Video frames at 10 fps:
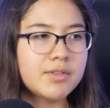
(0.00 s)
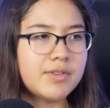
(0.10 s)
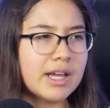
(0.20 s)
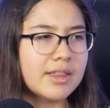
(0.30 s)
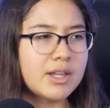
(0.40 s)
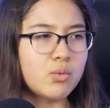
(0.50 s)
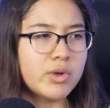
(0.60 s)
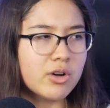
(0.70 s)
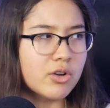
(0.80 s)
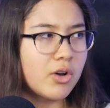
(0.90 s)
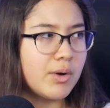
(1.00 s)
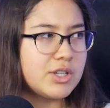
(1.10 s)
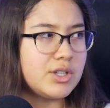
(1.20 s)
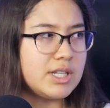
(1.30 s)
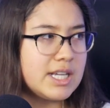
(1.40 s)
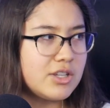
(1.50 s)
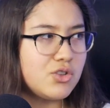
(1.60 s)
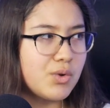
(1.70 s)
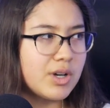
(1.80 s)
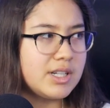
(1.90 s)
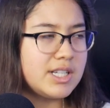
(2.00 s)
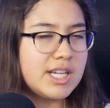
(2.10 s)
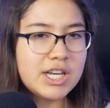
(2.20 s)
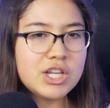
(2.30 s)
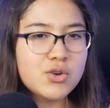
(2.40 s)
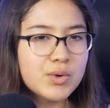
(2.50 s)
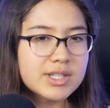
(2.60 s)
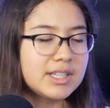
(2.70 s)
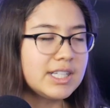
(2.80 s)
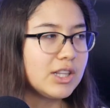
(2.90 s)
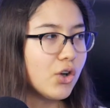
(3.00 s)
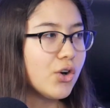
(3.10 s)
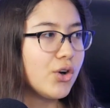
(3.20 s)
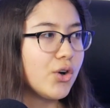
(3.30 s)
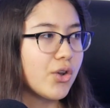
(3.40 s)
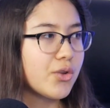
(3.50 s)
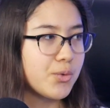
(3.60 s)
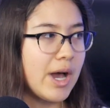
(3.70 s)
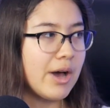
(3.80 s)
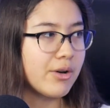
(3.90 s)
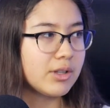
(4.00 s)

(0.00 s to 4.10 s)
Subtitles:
fact that we are going to need to continuously learn throughout our